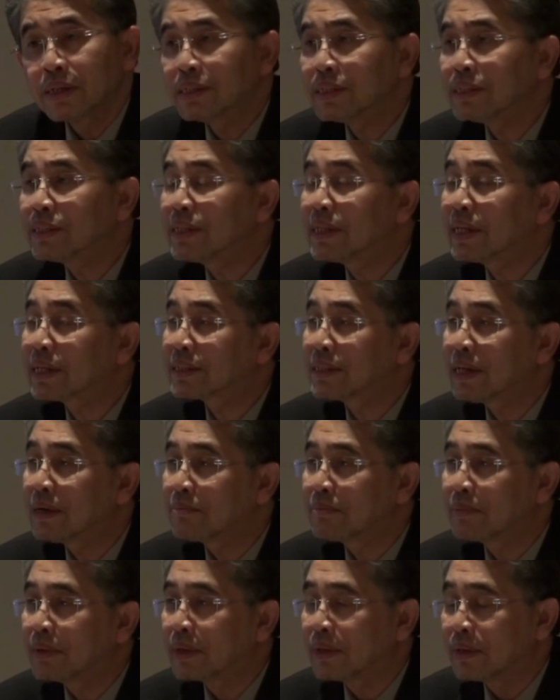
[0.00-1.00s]
Just as an
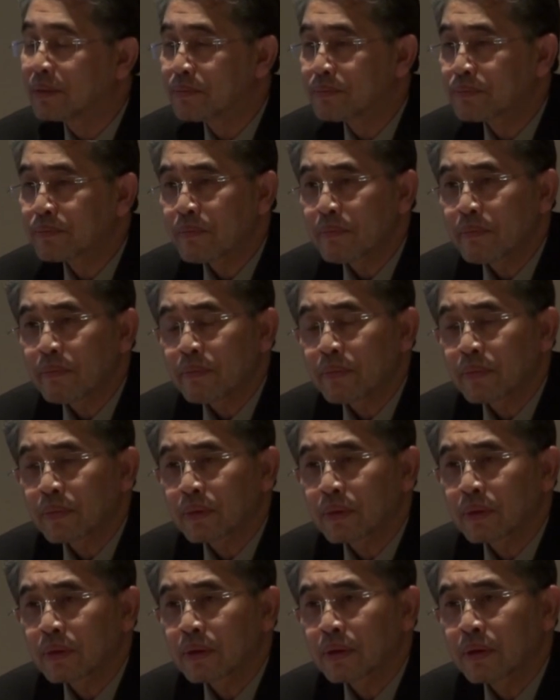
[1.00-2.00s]
example,
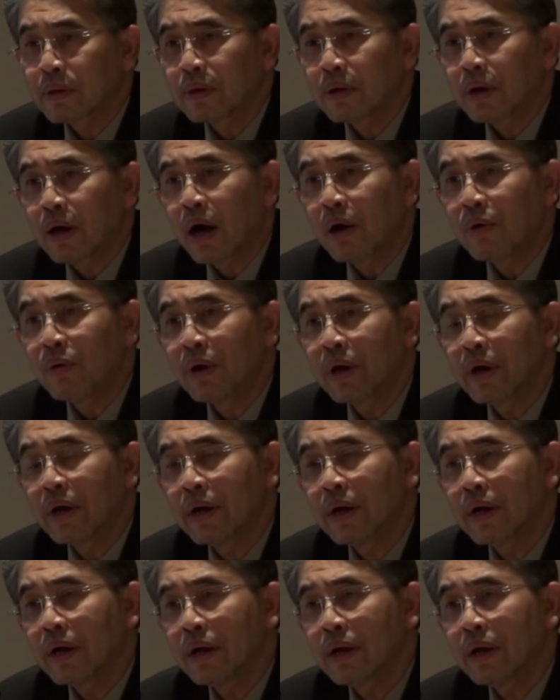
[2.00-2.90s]
our